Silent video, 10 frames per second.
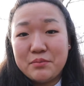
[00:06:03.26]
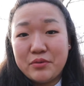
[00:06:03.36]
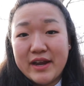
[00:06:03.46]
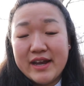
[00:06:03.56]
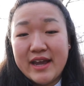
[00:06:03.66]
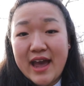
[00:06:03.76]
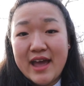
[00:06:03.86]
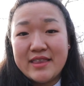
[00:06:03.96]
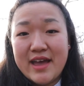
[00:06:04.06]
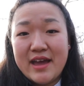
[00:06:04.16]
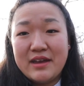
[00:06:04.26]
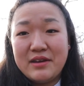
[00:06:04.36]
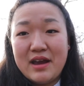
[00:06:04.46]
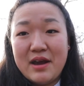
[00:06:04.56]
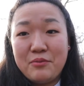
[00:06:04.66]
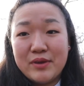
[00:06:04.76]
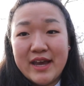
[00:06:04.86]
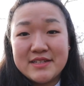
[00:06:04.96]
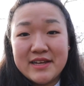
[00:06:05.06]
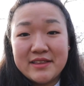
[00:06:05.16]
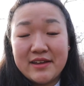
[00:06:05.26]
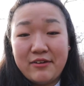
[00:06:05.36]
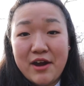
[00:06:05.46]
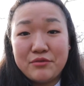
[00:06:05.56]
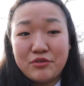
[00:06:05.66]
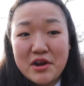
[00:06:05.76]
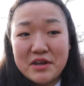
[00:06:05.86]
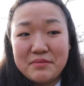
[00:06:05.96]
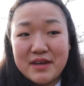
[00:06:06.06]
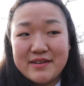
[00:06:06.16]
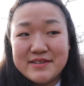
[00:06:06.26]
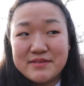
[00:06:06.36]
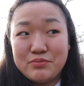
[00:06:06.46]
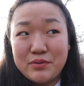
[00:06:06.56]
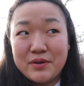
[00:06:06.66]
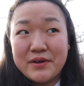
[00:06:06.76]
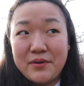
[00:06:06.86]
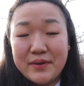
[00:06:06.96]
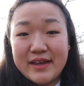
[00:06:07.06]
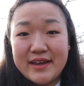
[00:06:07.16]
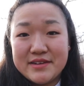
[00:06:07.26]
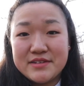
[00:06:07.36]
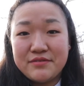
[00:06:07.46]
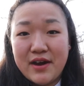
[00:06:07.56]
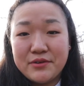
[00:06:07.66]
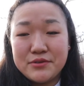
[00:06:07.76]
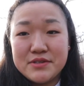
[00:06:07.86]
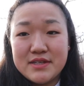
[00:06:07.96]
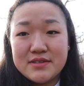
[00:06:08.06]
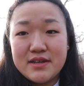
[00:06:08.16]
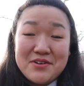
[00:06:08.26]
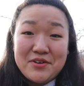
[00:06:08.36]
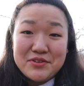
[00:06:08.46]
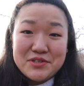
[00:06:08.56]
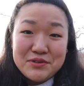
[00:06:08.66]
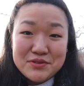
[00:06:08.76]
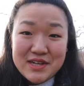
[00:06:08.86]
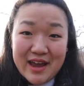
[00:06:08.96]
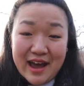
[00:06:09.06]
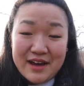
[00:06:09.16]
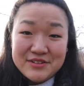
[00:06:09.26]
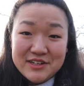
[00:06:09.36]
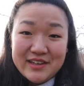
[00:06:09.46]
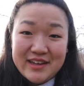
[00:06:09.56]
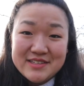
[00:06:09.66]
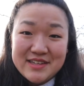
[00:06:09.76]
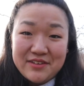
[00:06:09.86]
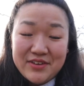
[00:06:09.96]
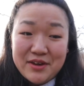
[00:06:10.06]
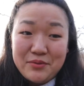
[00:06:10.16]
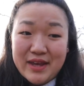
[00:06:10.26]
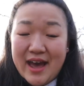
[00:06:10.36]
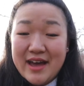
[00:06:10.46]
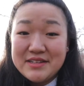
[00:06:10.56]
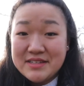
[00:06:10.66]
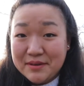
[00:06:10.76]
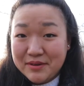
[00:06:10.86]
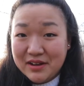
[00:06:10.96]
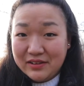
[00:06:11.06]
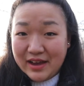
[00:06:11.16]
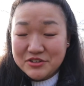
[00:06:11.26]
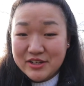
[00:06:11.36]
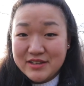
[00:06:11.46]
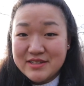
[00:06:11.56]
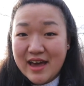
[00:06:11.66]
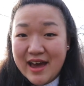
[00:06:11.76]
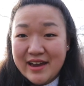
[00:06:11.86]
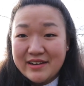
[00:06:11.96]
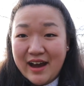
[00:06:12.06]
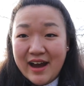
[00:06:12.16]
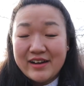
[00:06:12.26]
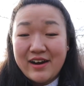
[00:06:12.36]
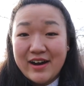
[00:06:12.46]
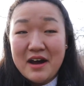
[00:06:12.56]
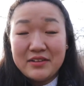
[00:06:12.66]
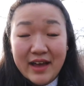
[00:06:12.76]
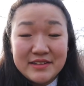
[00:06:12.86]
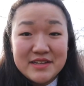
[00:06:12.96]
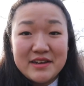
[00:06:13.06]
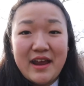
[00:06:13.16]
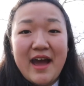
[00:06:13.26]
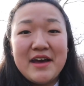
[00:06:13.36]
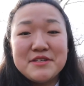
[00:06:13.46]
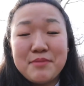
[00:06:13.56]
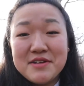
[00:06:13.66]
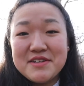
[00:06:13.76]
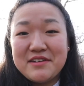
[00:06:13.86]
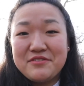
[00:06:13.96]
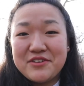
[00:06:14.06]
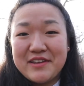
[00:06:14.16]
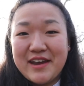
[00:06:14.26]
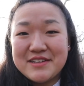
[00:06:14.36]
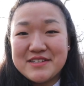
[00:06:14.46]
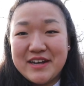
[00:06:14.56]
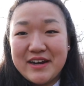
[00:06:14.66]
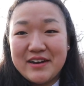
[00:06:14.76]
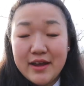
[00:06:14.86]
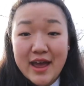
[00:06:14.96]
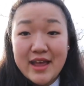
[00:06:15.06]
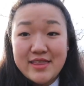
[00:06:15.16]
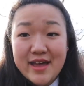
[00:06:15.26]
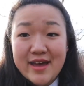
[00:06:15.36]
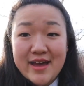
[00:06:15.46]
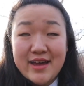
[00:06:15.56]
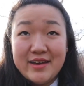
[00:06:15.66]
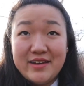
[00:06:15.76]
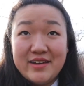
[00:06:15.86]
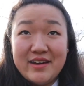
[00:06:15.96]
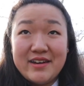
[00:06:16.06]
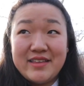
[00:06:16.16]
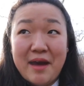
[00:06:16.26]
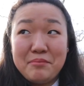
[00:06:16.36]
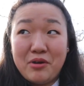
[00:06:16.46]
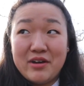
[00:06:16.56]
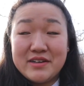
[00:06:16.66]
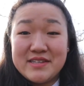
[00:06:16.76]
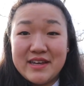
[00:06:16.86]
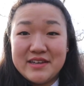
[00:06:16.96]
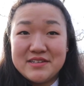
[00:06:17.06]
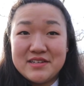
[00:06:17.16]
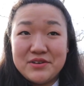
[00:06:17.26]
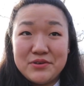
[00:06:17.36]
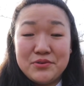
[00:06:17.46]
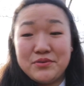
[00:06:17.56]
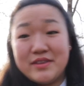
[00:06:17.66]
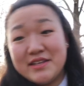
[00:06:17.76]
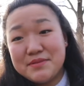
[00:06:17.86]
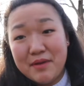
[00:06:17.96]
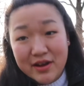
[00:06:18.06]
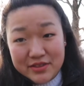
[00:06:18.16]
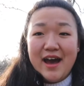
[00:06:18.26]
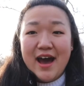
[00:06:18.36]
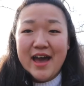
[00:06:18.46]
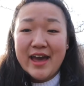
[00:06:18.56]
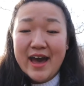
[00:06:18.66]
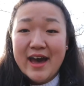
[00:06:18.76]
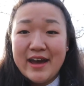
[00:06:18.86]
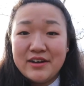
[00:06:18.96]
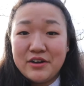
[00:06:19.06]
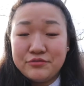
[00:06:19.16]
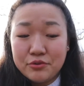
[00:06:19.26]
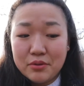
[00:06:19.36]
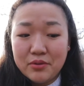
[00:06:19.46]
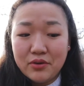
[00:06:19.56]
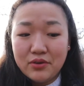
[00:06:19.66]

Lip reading: break, and then we had to hit the ground running because we were going into finals season. On the Tuesday after Thanksgiving, we had Sigma elections, and I got elected as president for the next year. And then that brought us into this month. I had a formal.